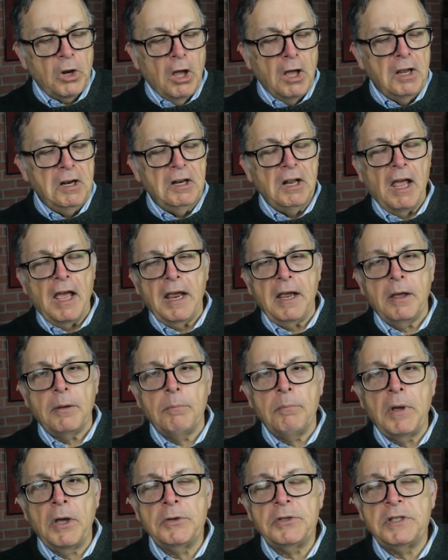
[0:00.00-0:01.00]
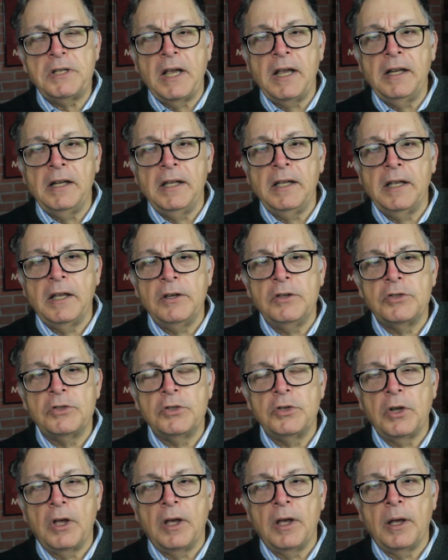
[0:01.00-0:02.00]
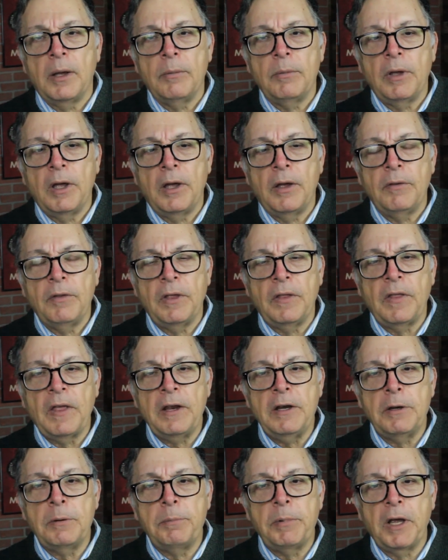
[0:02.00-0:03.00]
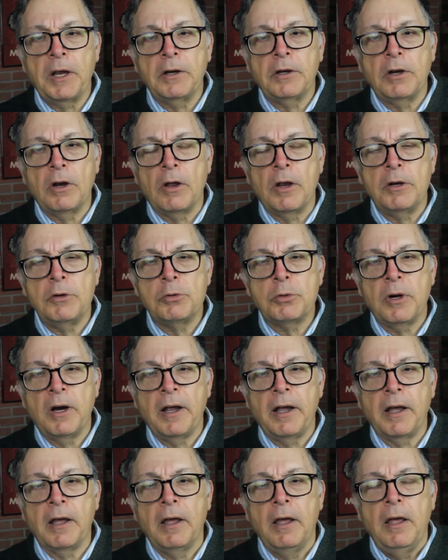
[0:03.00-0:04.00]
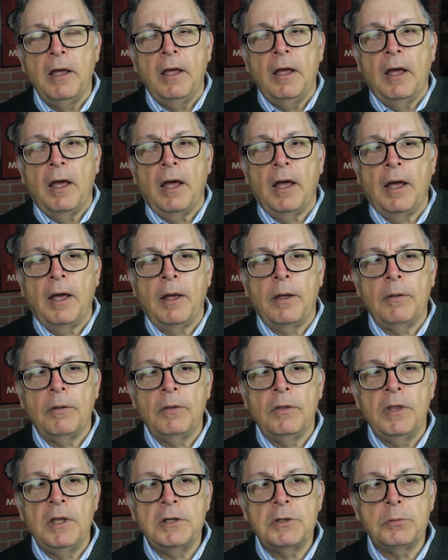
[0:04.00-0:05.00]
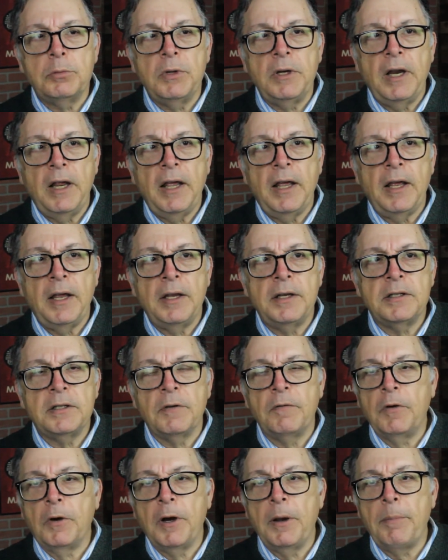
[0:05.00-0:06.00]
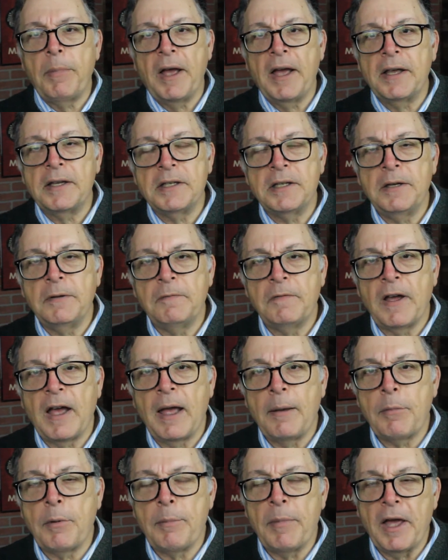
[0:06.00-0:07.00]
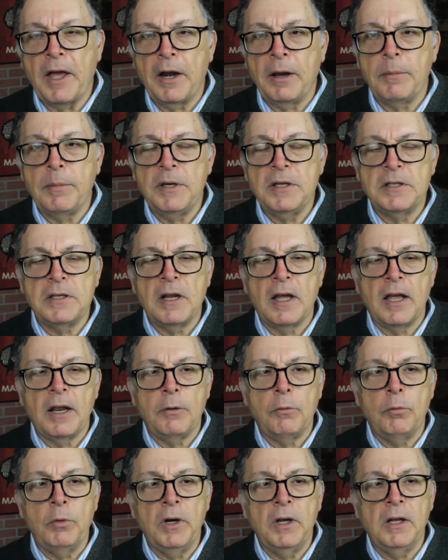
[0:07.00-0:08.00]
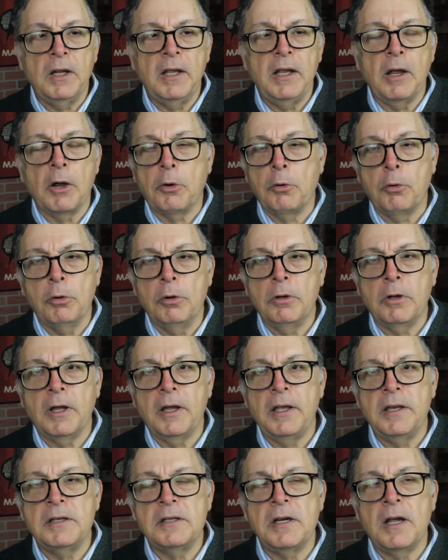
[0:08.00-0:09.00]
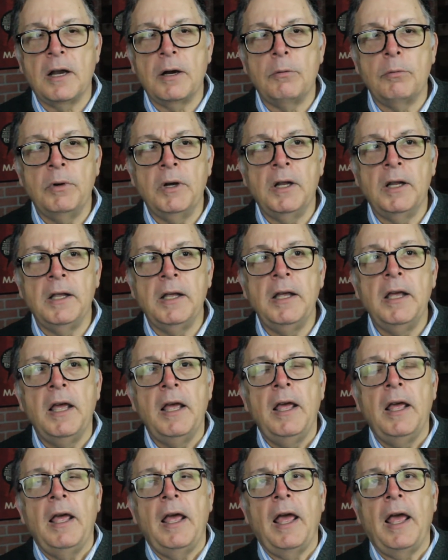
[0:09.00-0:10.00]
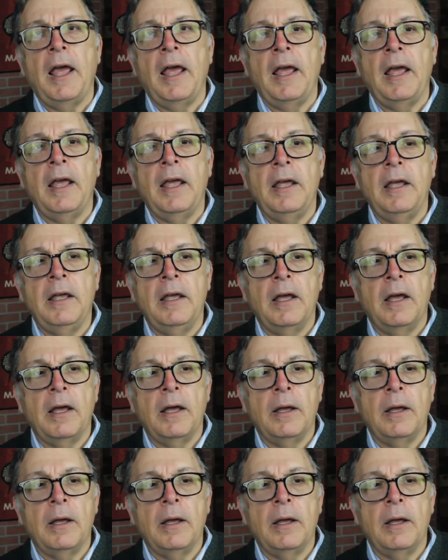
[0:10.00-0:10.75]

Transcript: unlike most aliens that they depict on Trek, this one has a very positive vibe about him. He's not really a crook. He's not really any